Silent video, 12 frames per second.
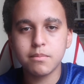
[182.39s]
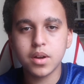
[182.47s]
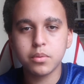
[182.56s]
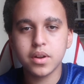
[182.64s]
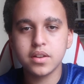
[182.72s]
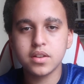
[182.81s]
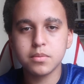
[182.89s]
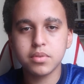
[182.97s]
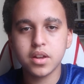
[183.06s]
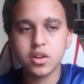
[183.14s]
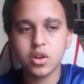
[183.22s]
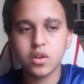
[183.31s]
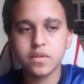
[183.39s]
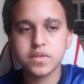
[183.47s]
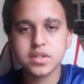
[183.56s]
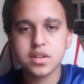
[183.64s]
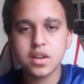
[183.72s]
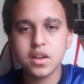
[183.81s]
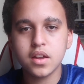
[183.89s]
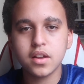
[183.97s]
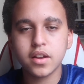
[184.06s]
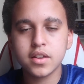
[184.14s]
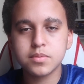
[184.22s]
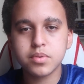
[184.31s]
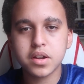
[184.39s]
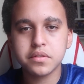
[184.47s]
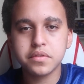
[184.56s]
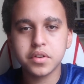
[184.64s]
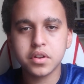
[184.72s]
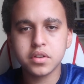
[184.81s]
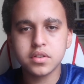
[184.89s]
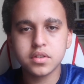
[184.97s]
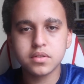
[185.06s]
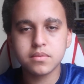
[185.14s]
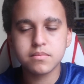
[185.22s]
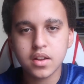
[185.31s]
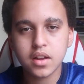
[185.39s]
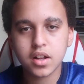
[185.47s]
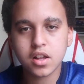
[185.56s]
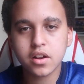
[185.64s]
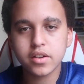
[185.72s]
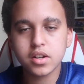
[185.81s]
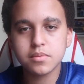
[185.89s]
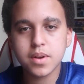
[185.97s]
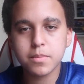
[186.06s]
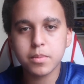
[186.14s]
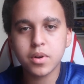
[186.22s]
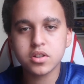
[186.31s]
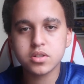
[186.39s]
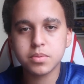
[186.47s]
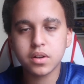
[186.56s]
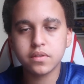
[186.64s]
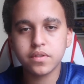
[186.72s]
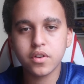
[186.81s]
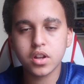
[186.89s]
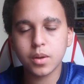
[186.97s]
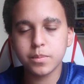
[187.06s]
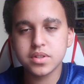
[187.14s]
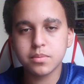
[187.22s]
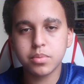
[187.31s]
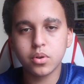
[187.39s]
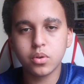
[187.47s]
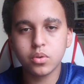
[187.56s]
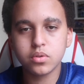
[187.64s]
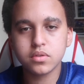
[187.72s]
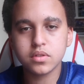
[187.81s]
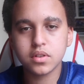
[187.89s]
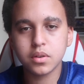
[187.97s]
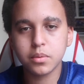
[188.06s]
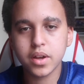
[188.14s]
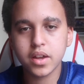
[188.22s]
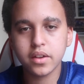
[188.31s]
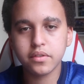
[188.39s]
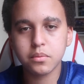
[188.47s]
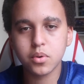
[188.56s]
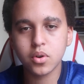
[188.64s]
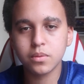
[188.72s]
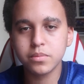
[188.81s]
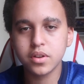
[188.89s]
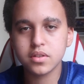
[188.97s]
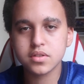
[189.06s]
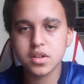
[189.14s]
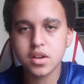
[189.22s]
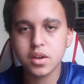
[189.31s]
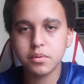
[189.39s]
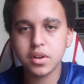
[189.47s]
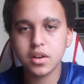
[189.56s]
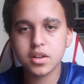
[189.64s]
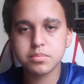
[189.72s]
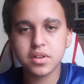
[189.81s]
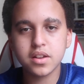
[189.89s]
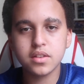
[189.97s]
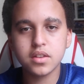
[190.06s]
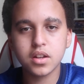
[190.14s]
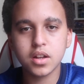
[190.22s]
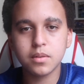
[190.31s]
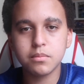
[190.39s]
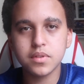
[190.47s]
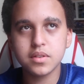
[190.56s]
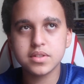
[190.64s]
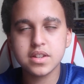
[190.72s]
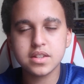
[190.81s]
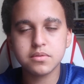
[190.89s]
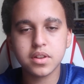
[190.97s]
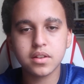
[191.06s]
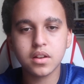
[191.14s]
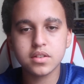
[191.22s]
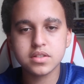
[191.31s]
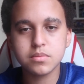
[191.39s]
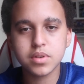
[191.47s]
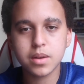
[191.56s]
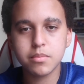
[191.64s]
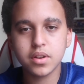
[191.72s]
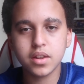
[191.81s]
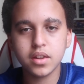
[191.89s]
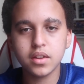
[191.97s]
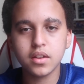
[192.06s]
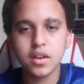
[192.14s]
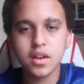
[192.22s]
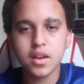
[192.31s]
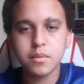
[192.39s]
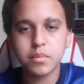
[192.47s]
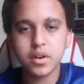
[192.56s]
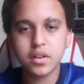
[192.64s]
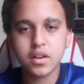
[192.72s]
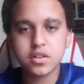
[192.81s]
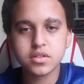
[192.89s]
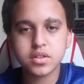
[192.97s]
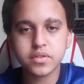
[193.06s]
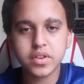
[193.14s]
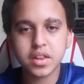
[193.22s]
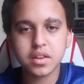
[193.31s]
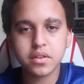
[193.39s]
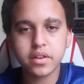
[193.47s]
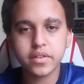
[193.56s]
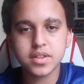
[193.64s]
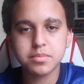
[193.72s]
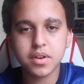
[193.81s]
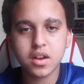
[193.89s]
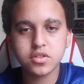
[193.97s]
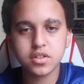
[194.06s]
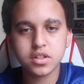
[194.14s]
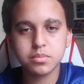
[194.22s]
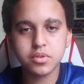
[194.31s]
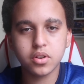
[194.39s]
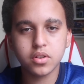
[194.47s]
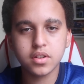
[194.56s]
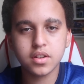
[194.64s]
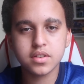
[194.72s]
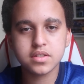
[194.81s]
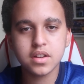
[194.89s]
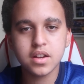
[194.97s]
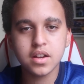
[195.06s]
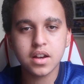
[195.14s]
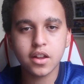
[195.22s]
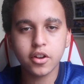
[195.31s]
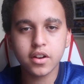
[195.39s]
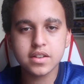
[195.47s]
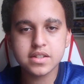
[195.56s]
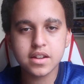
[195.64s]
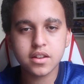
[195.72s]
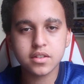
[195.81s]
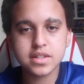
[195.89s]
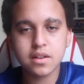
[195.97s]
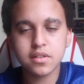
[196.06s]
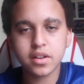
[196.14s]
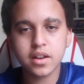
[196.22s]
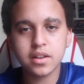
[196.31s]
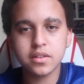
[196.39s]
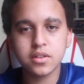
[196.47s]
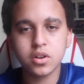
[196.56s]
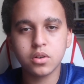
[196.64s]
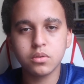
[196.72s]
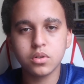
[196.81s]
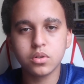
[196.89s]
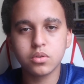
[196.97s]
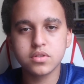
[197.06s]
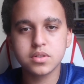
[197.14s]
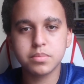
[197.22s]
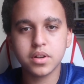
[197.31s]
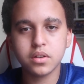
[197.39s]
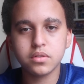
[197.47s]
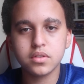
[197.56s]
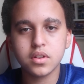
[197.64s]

by winning the playoffs against Brentford. I can't really remember much about Fulham's support away from home because we last played the season when they lost in the Premier League, but I just don't think they're anything special, to be honest. I'm not going to say that sound like I know loads about